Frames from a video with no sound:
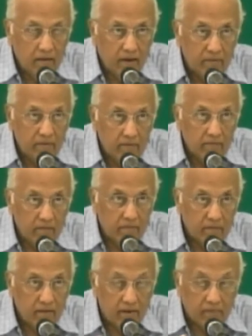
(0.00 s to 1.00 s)
and
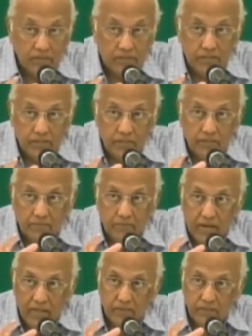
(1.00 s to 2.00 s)
ever since
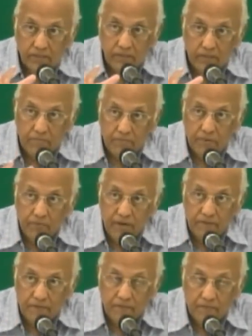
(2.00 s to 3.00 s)
man slipped
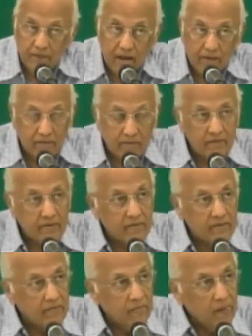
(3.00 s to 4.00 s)
away from that
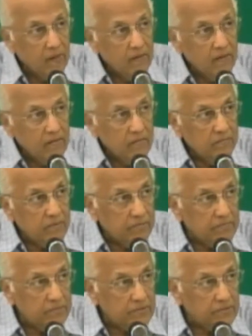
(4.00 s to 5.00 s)

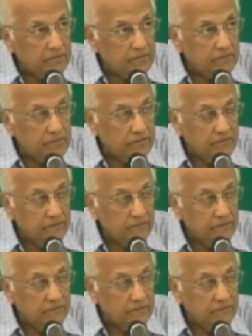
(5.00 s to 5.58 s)
purpose,